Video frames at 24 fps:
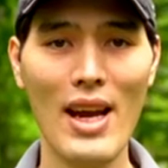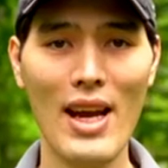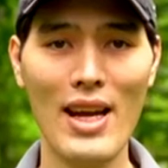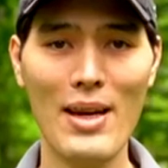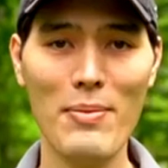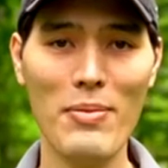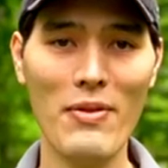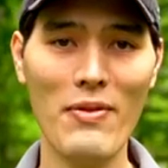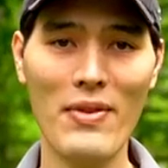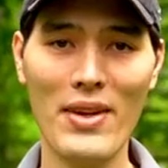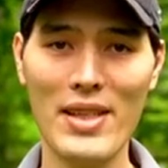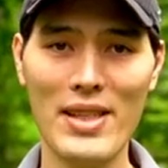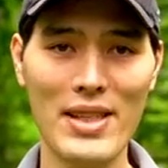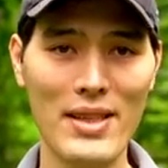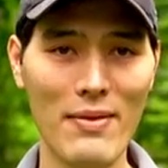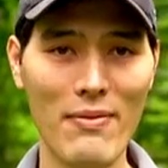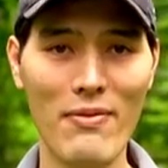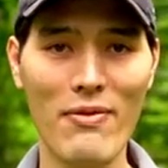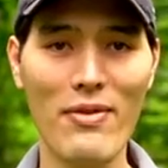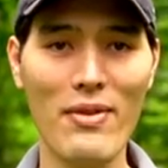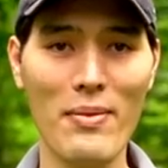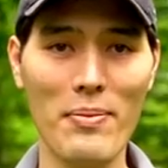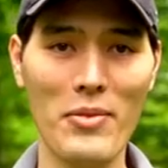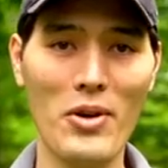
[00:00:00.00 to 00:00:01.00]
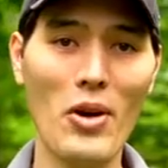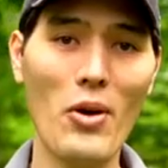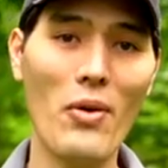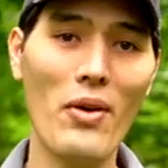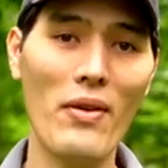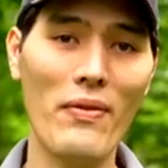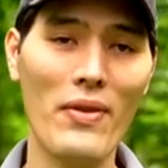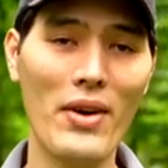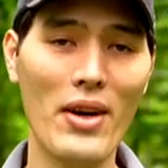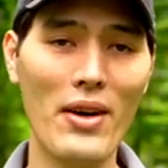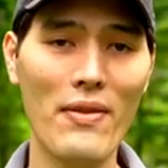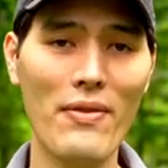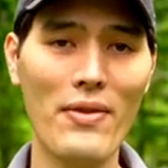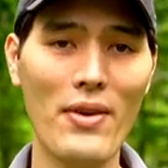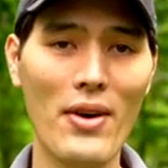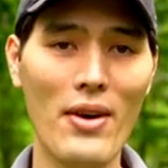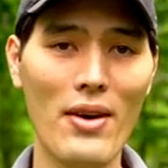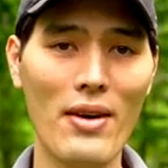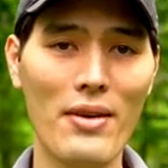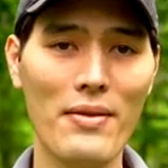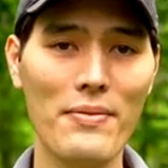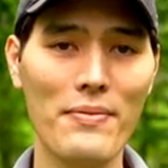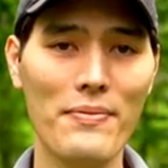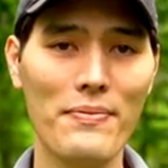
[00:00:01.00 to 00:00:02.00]
and prevents them from going very
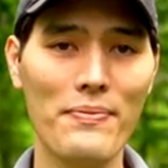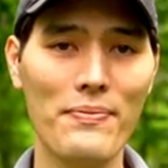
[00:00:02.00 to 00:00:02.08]
far.